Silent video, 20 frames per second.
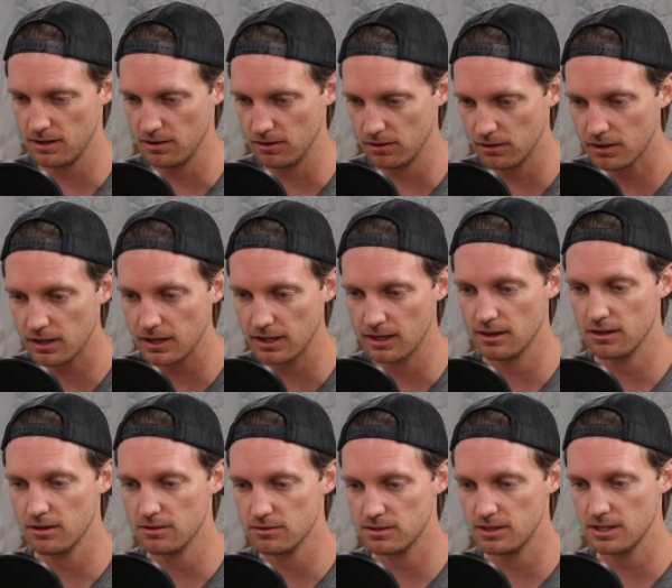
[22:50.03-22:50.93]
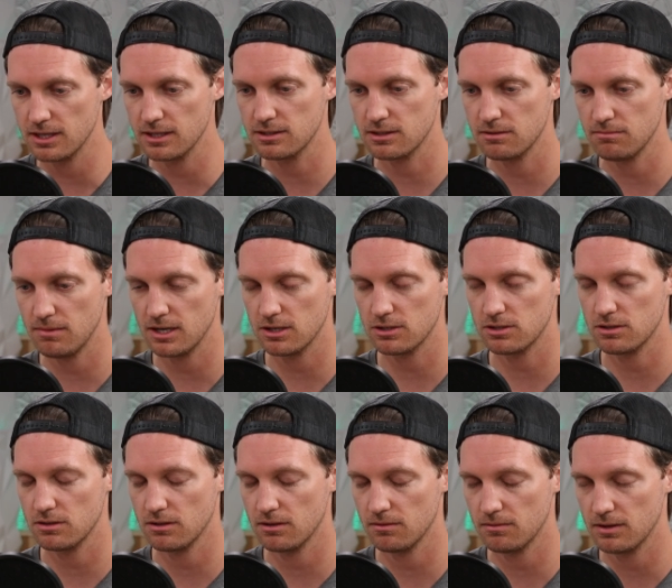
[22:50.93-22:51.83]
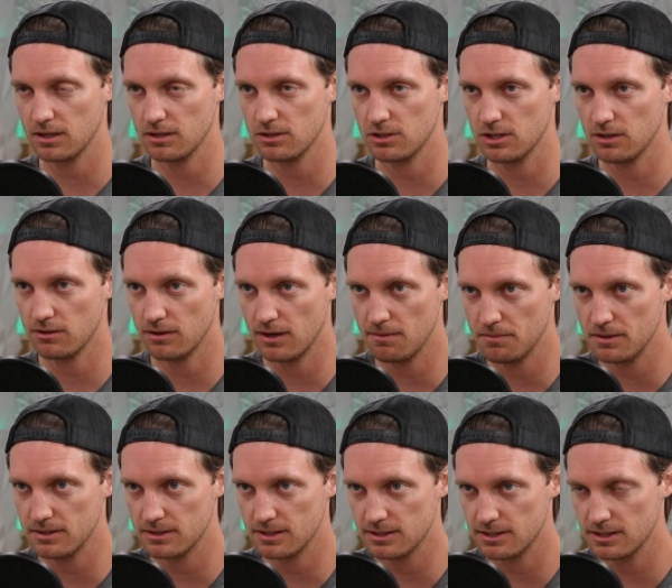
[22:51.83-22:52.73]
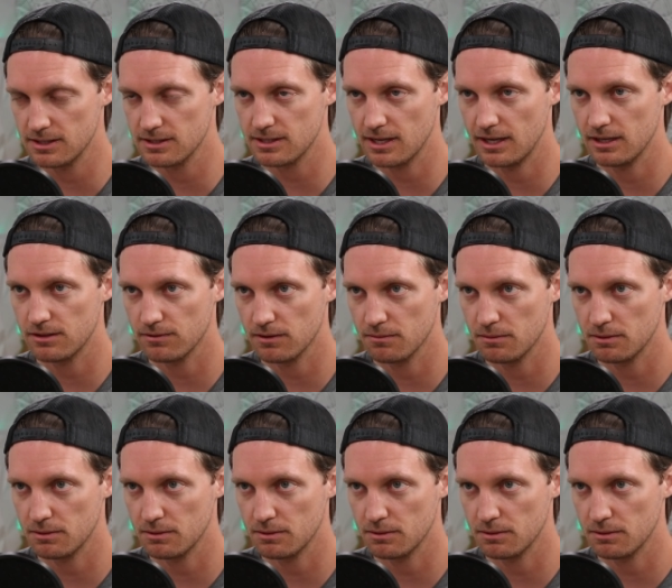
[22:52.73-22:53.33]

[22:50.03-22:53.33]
looking at those things to make sure that we can generate business insights from